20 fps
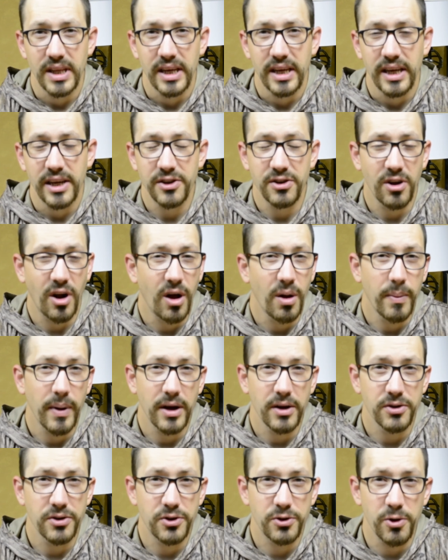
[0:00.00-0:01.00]
Is it all
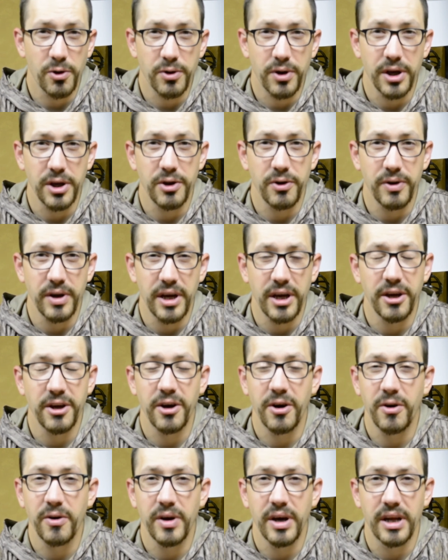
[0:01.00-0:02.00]
about stroking your
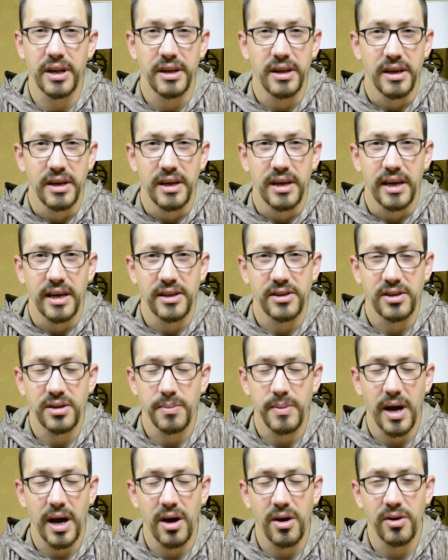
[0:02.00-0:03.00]
ego and
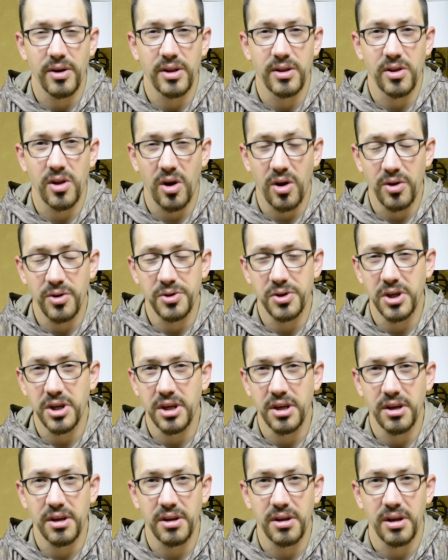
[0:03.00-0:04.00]
somehow
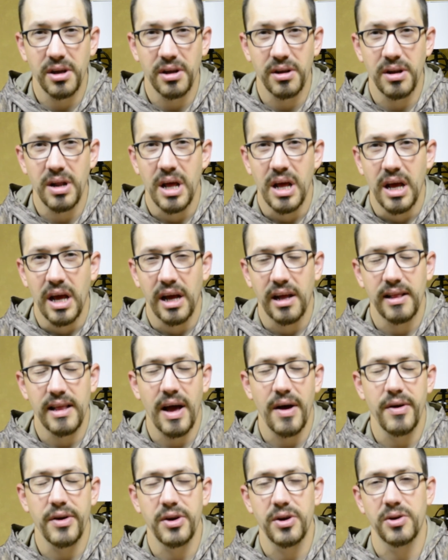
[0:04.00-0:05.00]
enlarging and
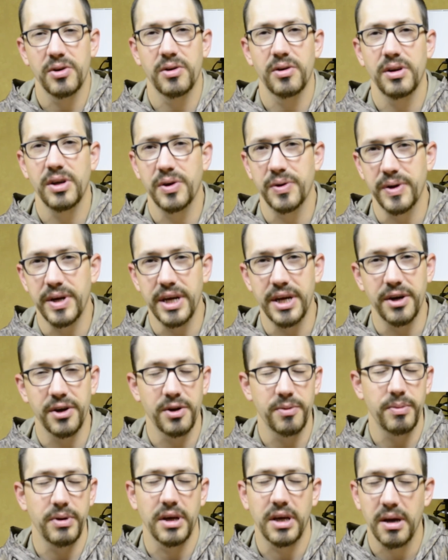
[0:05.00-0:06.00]
allowing your ego
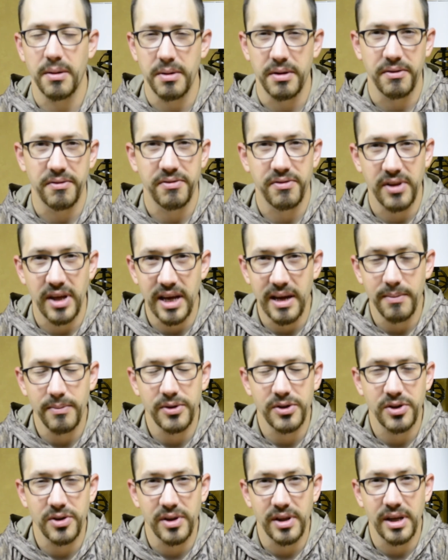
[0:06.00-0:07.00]
to become
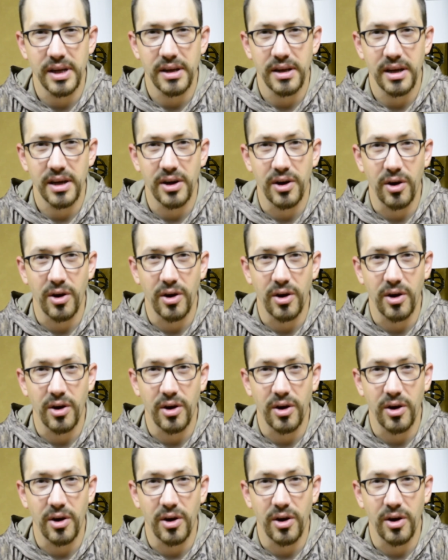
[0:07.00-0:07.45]
inflamed so that it